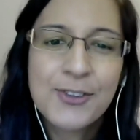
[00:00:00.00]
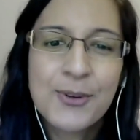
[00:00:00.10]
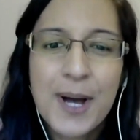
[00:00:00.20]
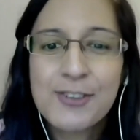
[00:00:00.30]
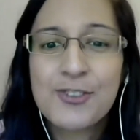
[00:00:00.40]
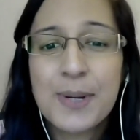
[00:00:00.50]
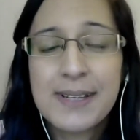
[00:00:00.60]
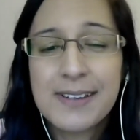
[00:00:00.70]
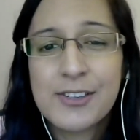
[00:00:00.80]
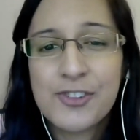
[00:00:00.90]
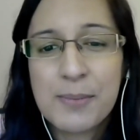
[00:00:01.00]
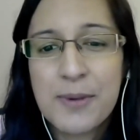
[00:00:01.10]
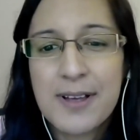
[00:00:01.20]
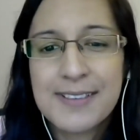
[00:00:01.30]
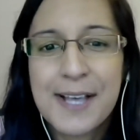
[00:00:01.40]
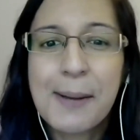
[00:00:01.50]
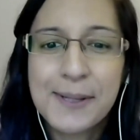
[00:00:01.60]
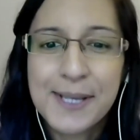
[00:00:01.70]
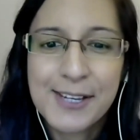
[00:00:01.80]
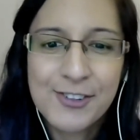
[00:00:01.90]
So I joined the JBoss
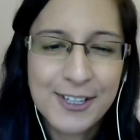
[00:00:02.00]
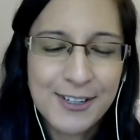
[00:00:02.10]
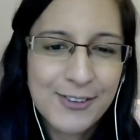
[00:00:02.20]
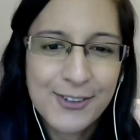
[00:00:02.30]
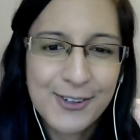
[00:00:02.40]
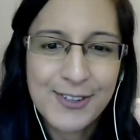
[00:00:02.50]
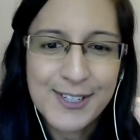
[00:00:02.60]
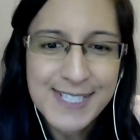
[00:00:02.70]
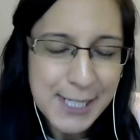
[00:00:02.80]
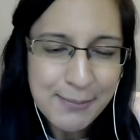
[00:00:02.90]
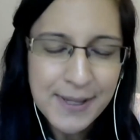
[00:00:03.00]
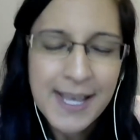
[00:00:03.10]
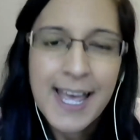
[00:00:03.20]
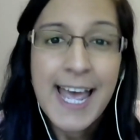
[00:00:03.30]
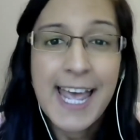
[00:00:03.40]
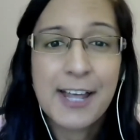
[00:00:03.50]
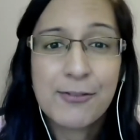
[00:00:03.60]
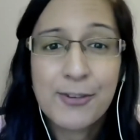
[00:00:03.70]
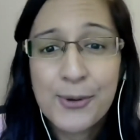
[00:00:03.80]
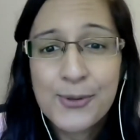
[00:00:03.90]
application server team.
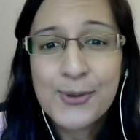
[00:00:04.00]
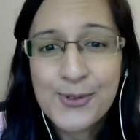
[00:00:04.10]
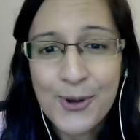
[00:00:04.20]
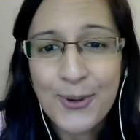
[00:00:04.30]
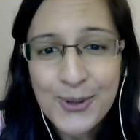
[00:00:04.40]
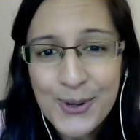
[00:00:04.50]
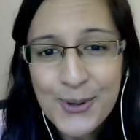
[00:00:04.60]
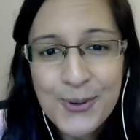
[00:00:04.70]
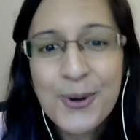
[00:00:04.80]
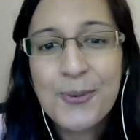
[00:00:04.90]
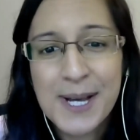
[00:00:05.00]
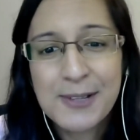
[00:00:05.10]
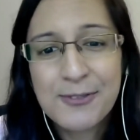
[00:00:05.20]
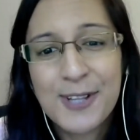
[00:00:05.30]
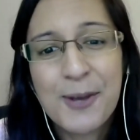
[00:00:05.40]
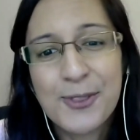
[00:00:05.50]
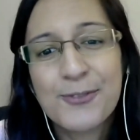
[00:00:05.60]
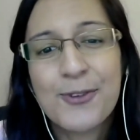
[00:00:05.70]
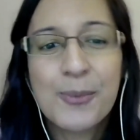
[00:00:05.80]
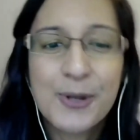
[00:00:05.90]
And for those who don't know, Wildfly
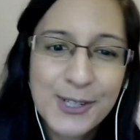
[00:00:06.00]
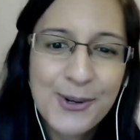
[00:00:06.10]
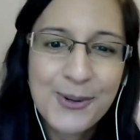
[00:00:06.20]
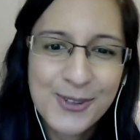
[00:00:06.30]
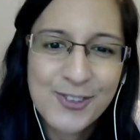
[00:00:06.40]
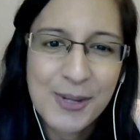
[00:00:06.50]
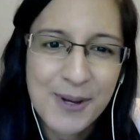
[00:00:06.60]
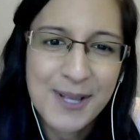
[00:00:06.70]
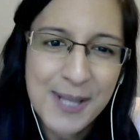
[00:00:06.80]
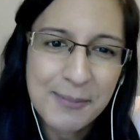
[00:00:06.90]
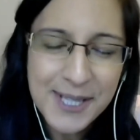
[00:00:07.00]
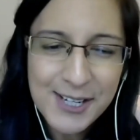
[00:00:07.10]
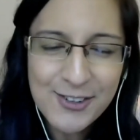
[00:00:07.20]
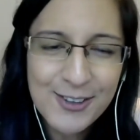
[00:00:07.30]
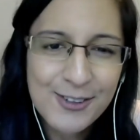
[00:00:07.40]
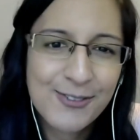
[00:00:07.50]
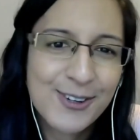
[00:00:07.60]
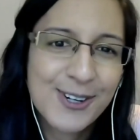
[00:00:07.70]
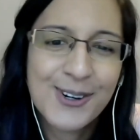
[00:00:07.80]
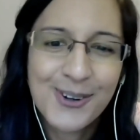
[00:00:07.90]
was formerly known as JBoss Application
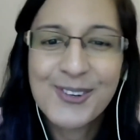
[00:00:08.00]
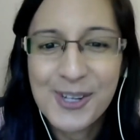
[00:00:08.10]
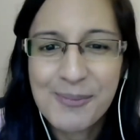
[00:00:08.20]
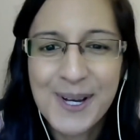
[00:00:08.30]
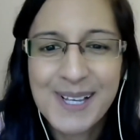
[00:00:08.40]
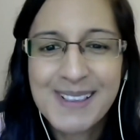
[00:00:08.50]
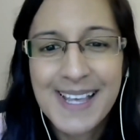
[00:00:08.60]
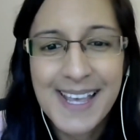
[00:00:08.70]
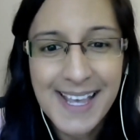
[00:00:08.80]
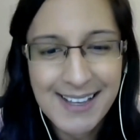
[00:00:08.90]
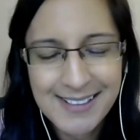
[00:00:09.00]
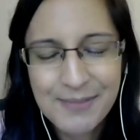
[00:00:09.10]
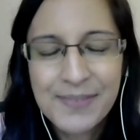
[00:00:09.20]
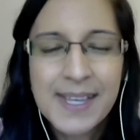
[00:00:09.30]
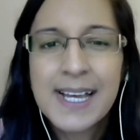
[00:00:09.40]
Server or JBoss AS.